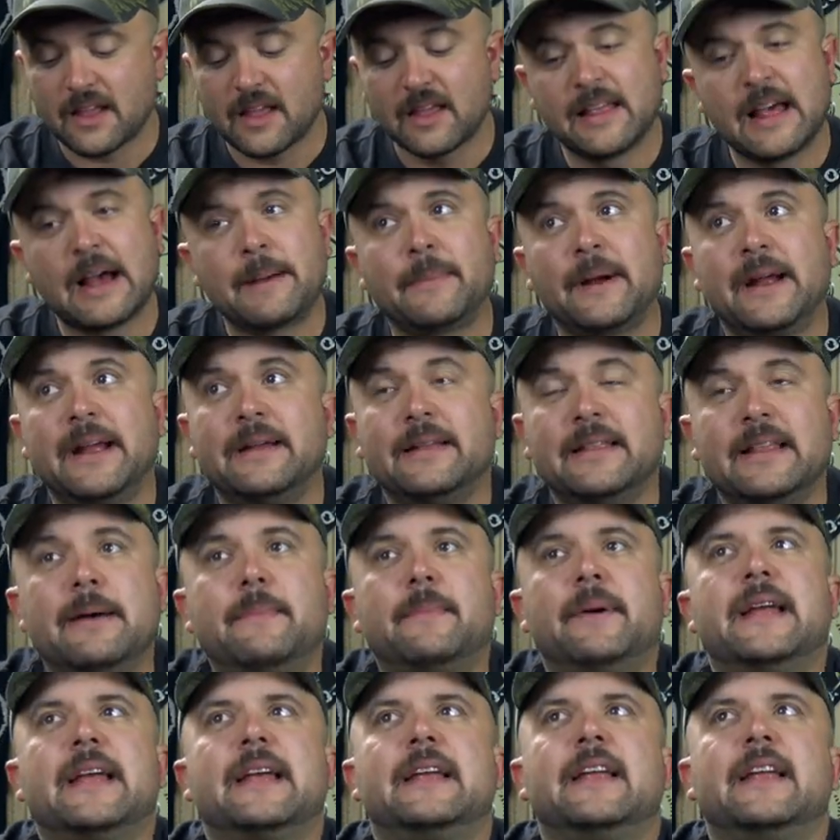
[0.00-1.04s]
That might
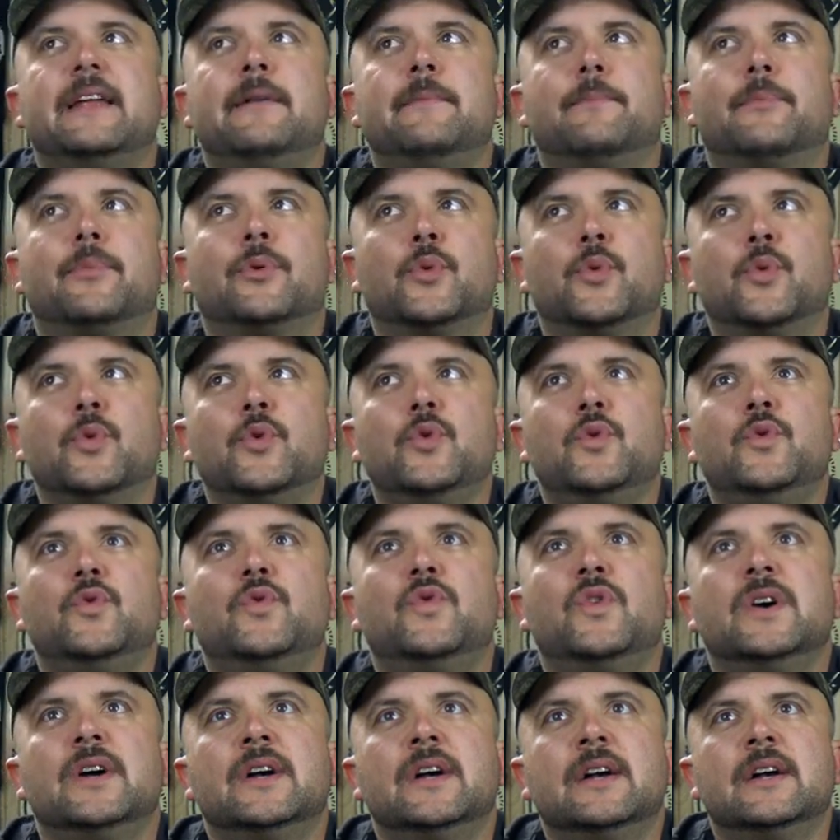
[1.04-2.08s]
that might
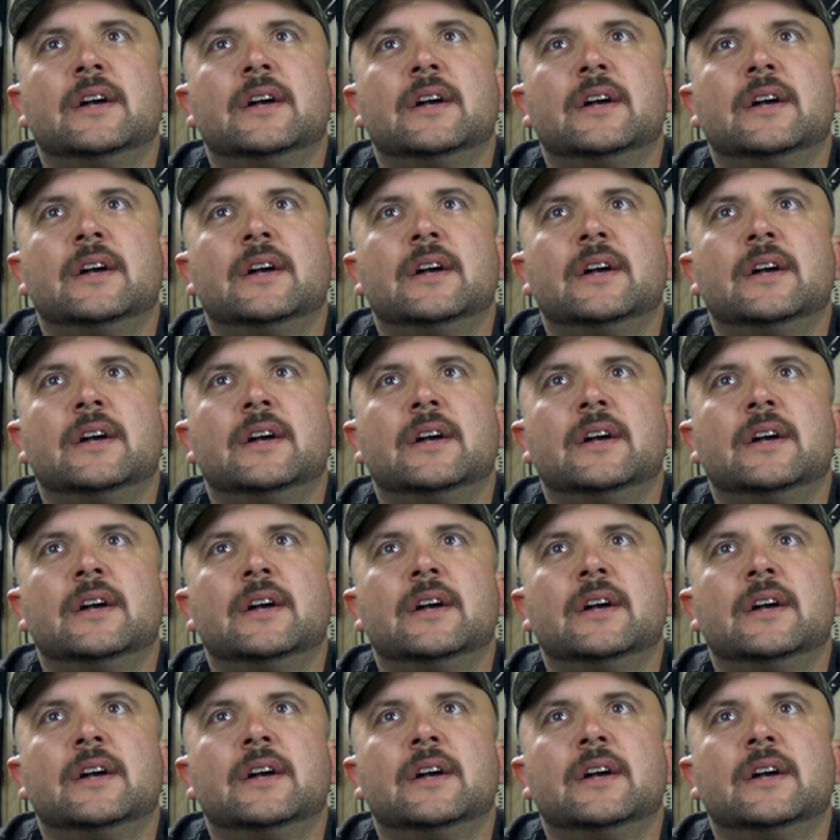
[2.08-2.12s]
improve